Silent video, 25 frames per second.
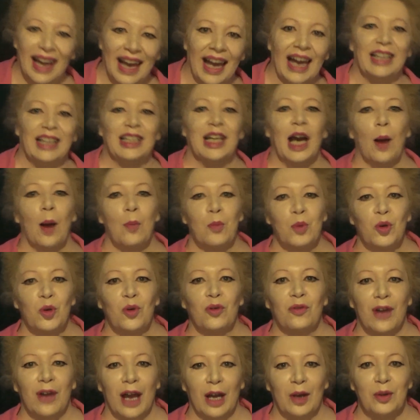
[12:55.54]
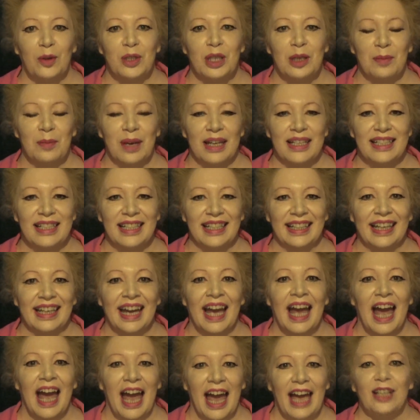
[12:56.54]
had come to a faculty meeting
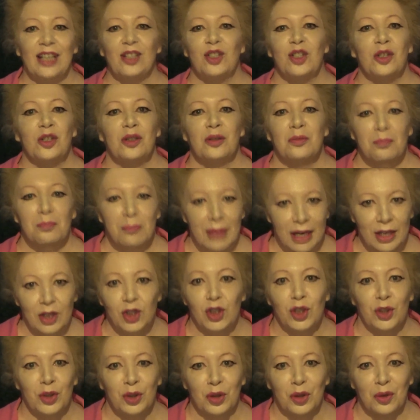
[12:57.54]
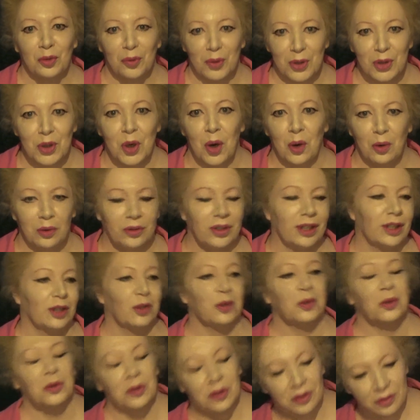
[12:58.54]
and mentioned the result. And of
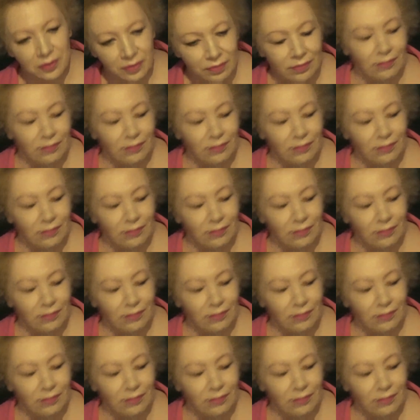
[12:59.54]
course,